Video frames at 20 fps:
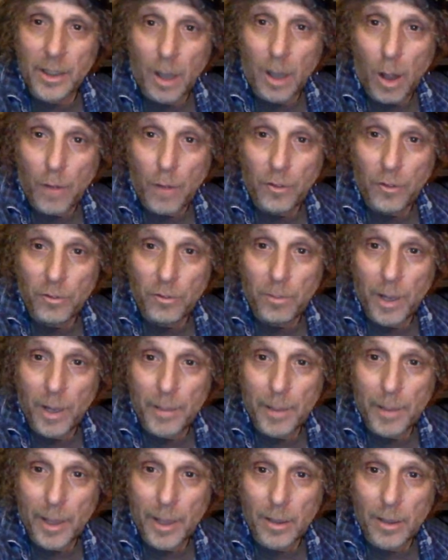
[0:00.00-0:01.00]
off of my
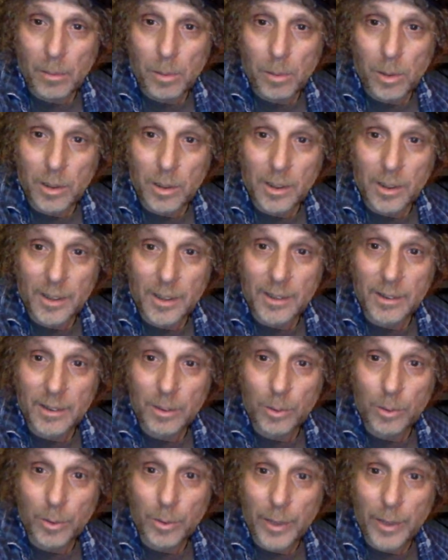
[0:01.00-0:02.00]
pedal board unless it's
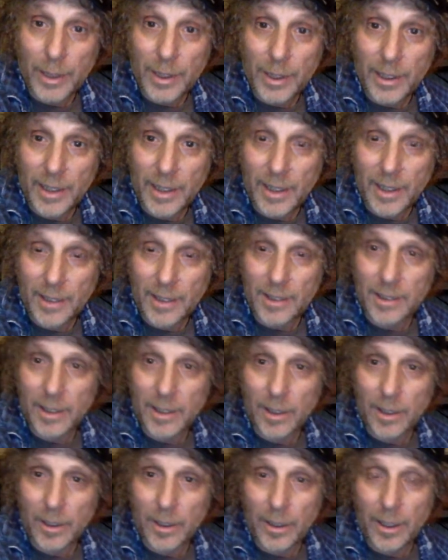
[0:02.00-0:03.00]
really
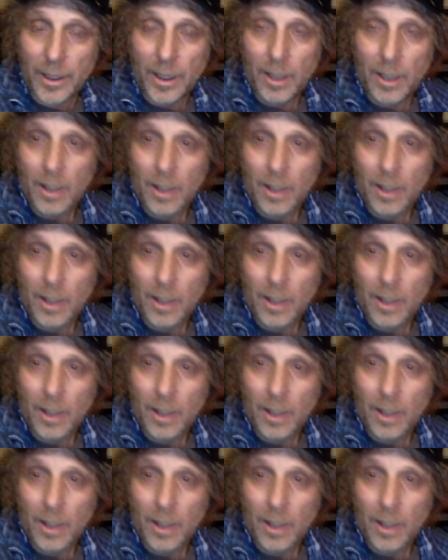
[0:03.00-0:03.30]
necessary.